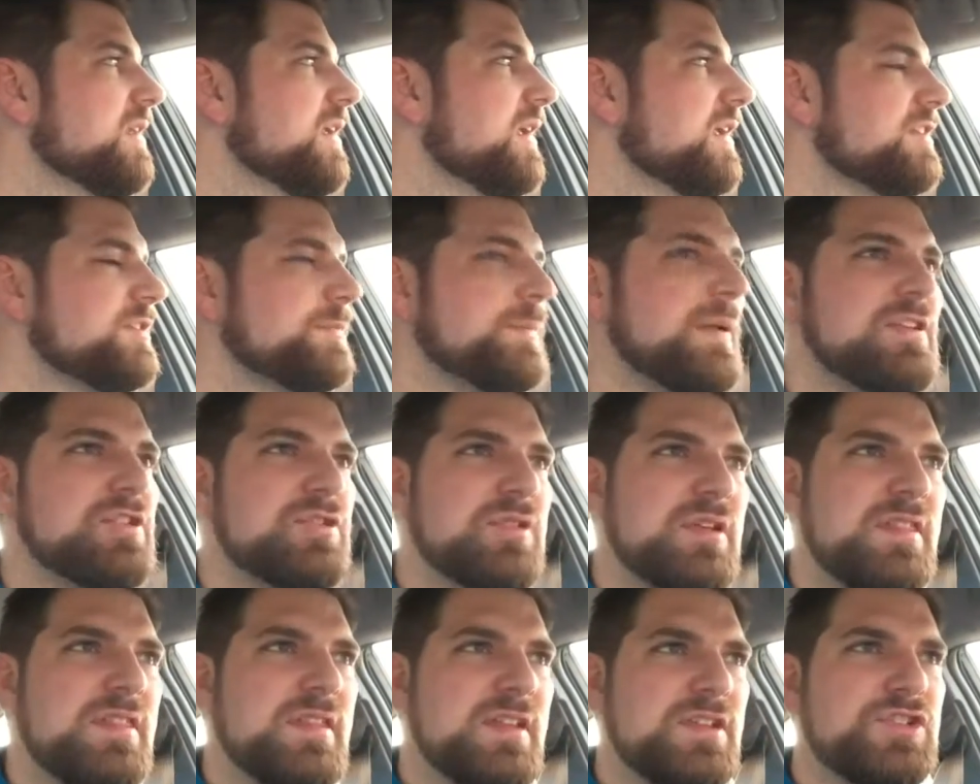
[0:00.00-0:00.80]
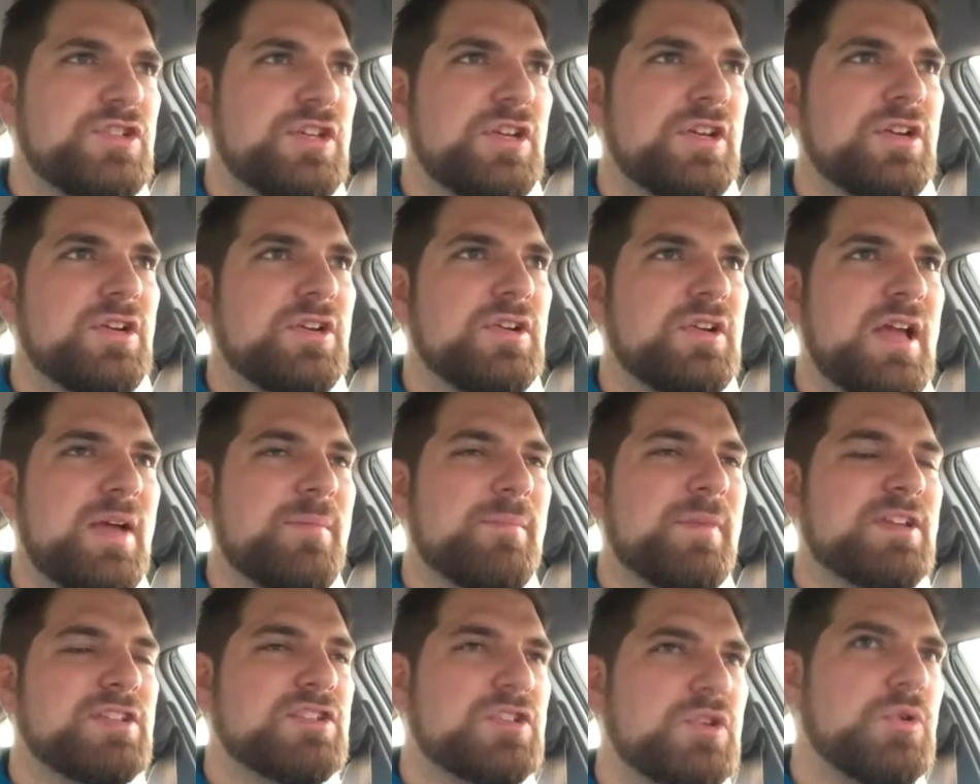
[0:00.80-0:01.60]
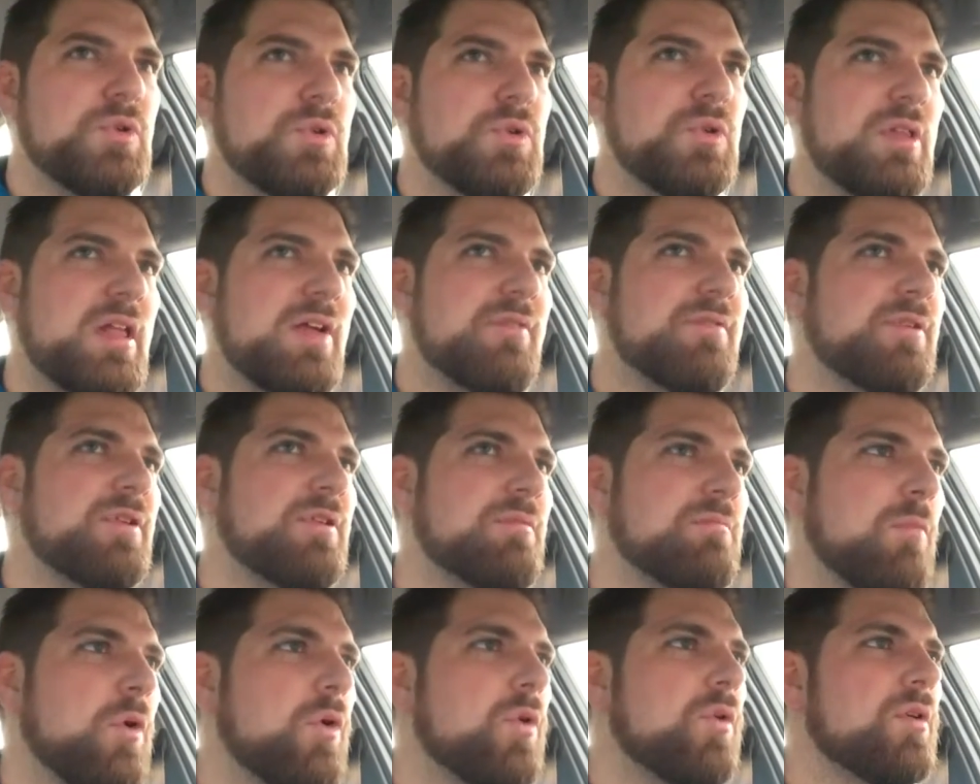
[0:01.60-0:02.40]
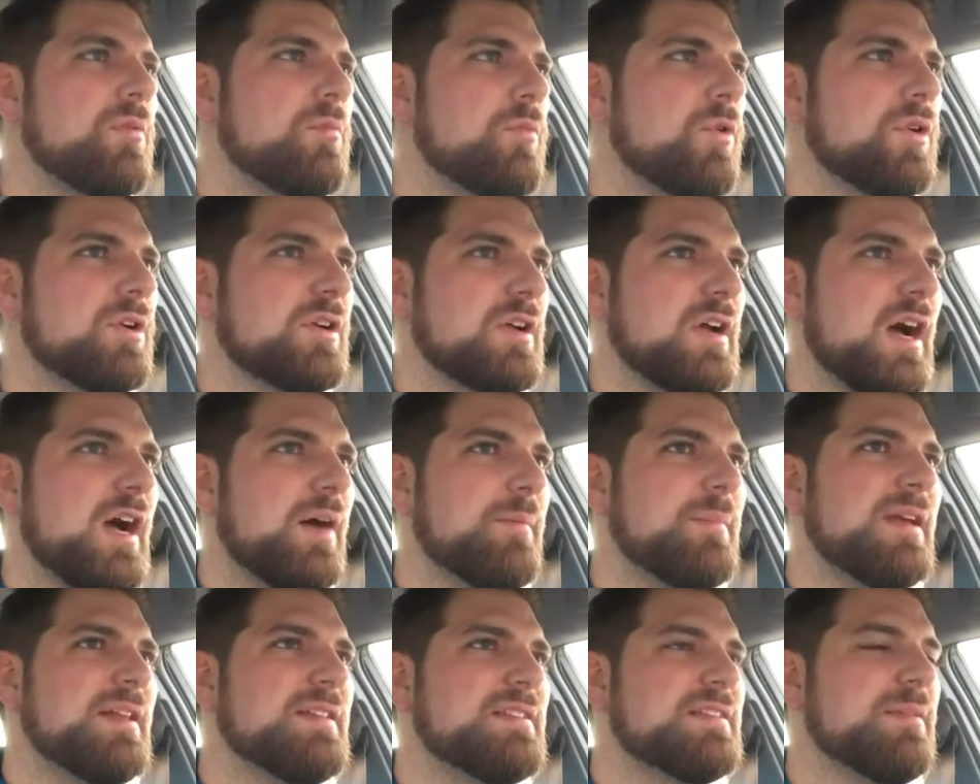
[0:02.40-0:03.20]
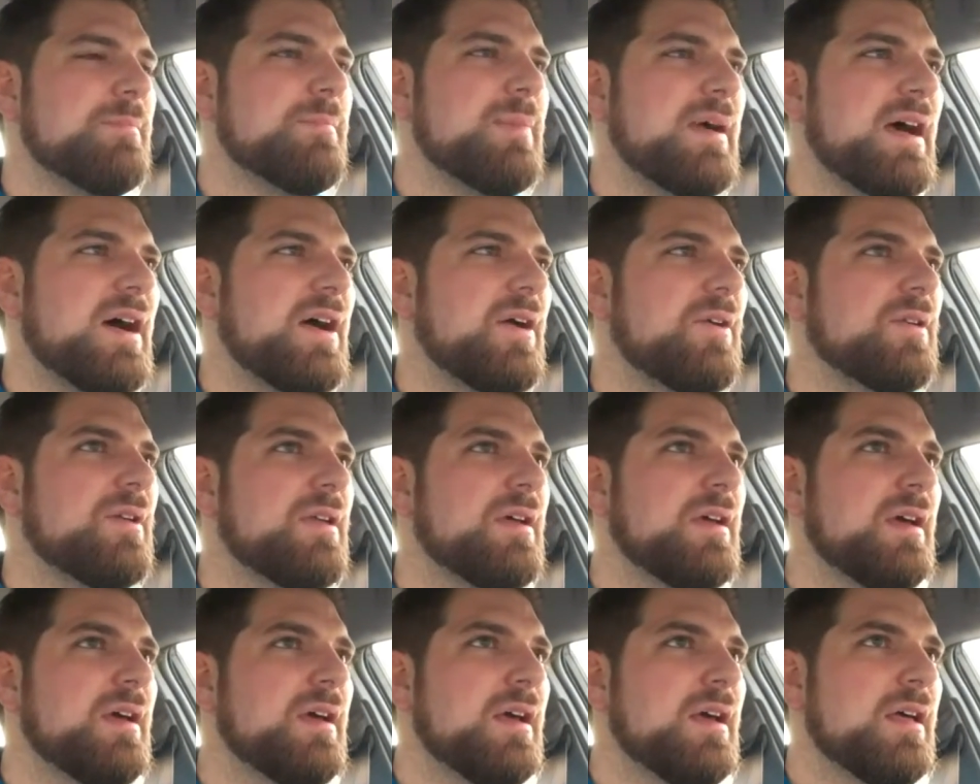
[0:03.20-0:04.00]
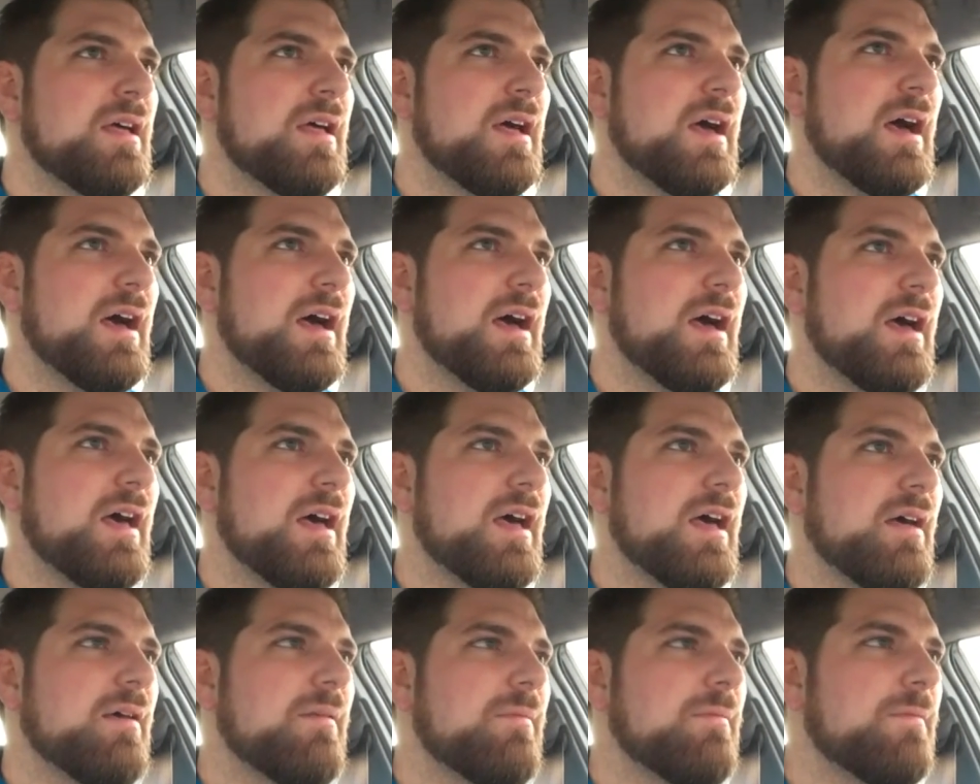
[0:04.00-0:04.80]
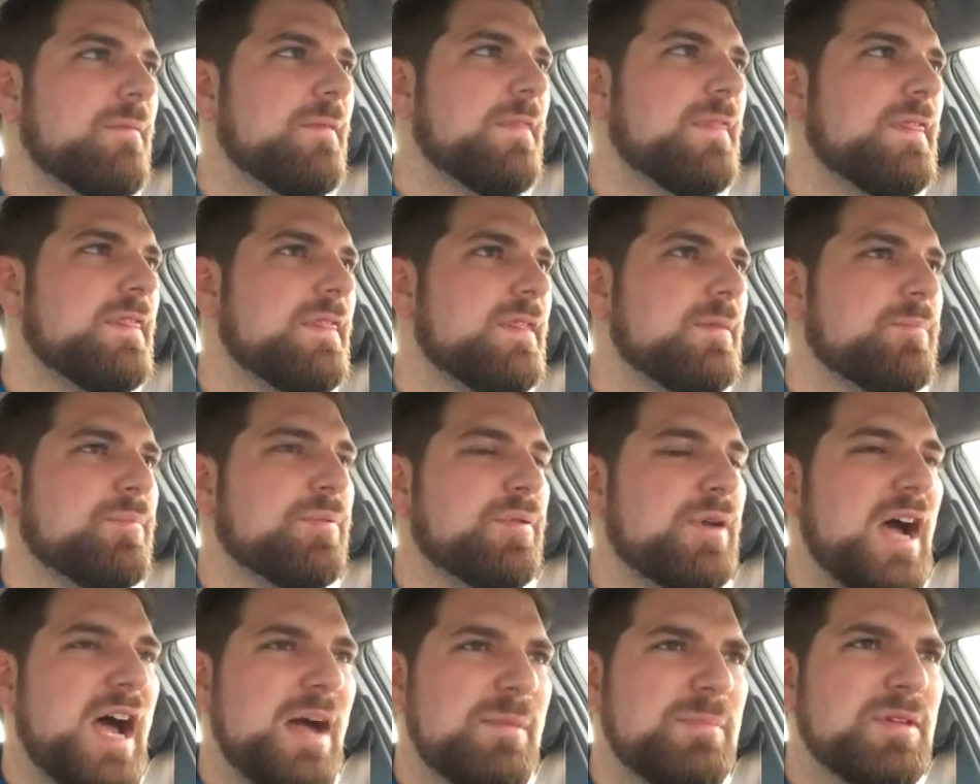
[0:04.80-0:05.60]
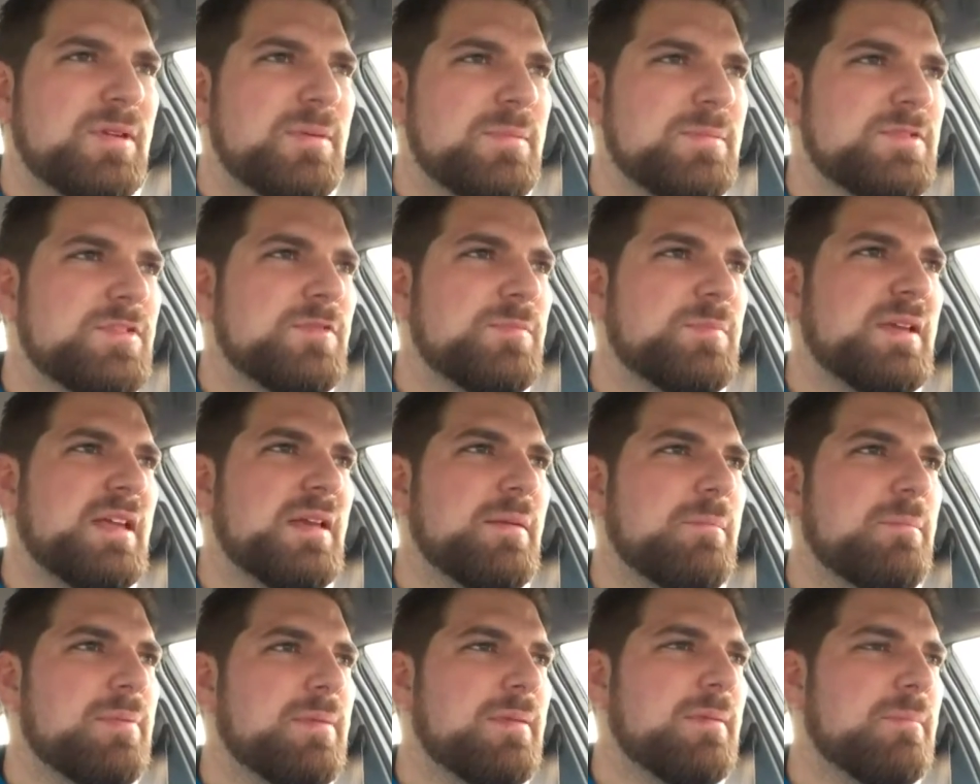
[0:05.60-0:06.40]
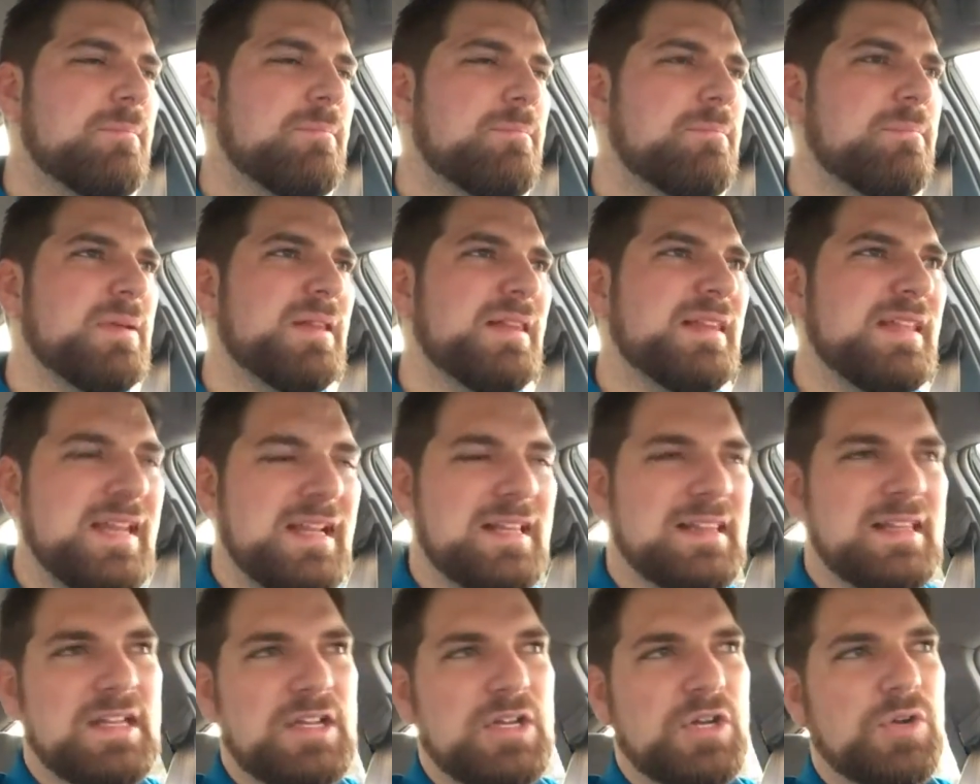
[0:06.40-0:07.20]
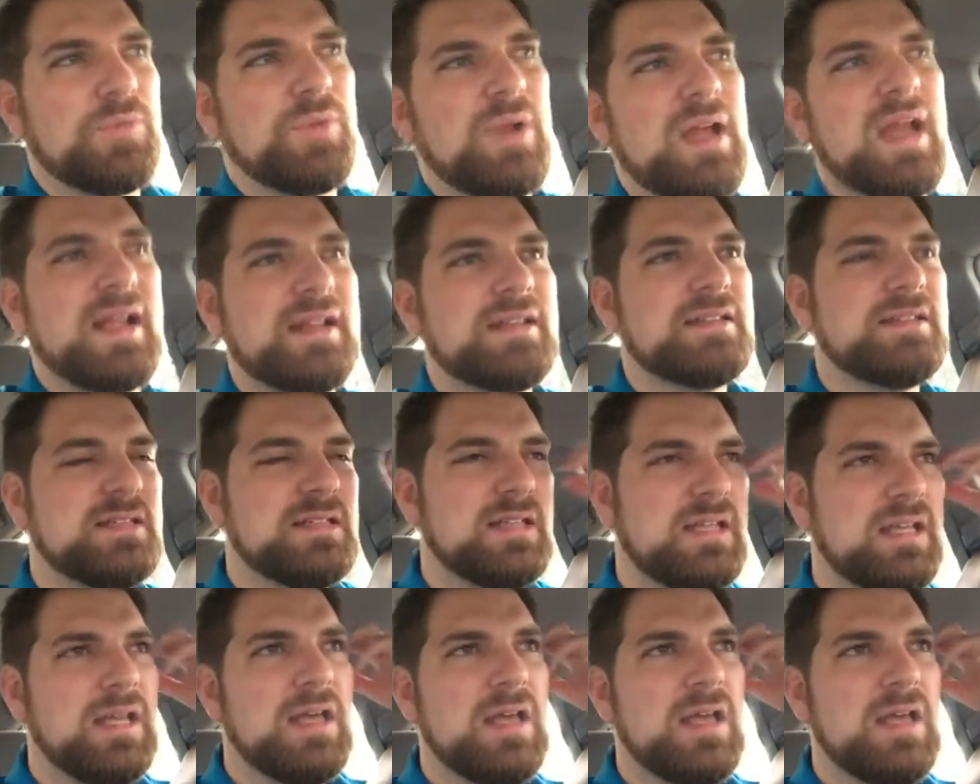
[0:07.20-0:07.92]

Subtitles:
Especially this year at my school, I've heard more and more comments about the problems of being politically correct.